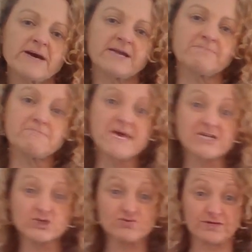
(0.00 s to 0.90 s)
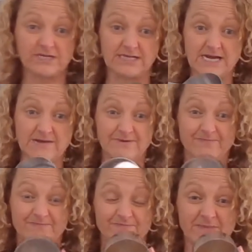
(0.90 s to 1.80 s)
about a measuring cup.
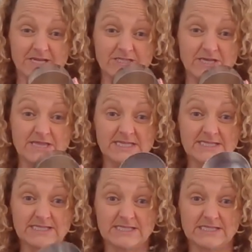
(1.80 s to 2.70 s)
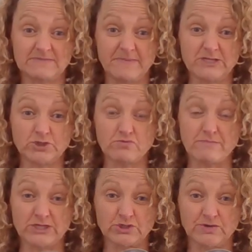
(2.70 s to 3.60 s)
So this is a special
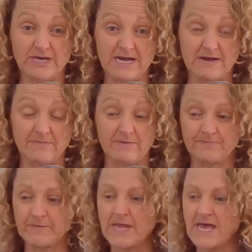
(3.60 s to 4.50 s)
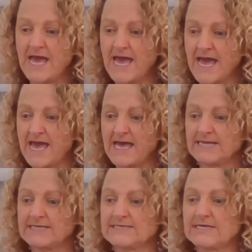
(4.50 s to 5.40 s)
measuring cup.
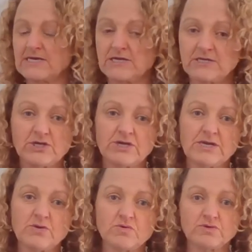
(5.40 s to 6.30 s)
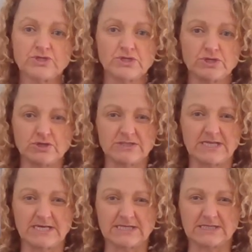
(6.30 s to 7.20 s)
And you can also use
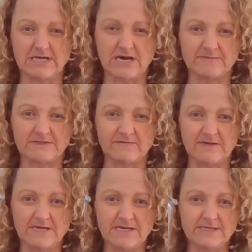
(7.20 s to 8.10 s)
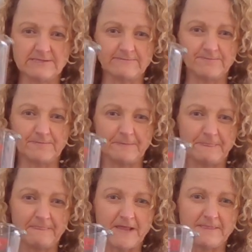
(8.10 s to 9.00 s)
these types of things.
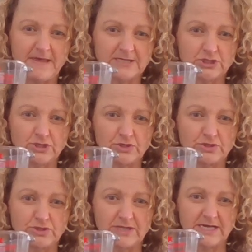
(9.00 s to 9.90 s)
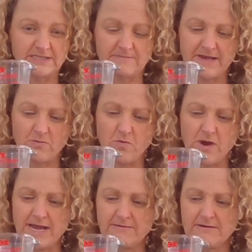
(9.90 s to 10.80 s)
And that shows you that's about
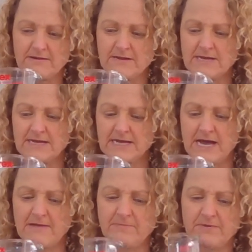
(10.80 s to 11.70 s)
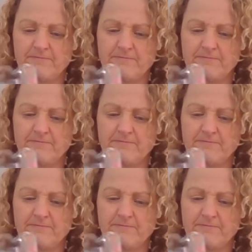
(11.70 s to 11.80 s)
1 cup,